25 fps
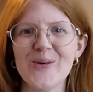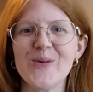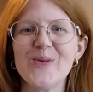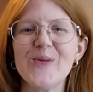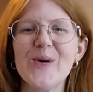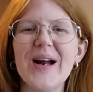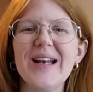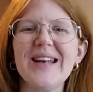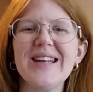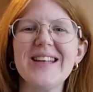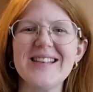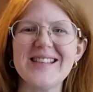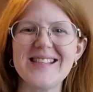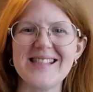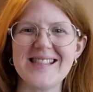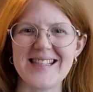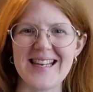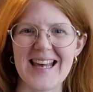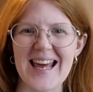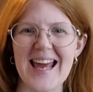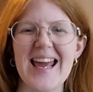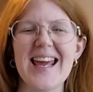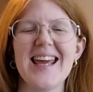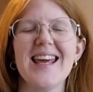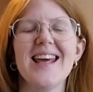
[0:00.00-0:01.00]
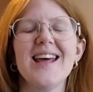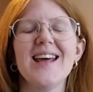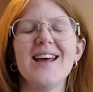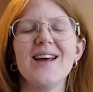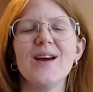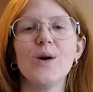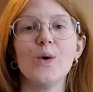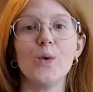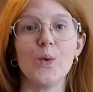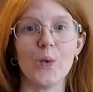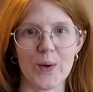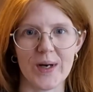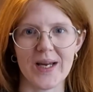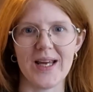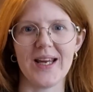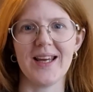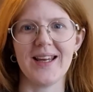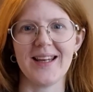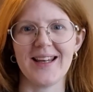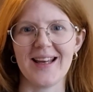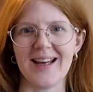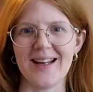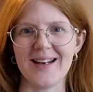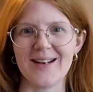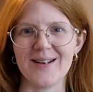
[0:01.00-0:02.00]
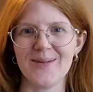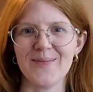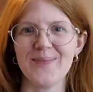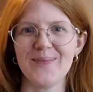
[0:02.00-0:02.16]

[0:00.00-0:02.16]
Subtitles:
when you say weekend,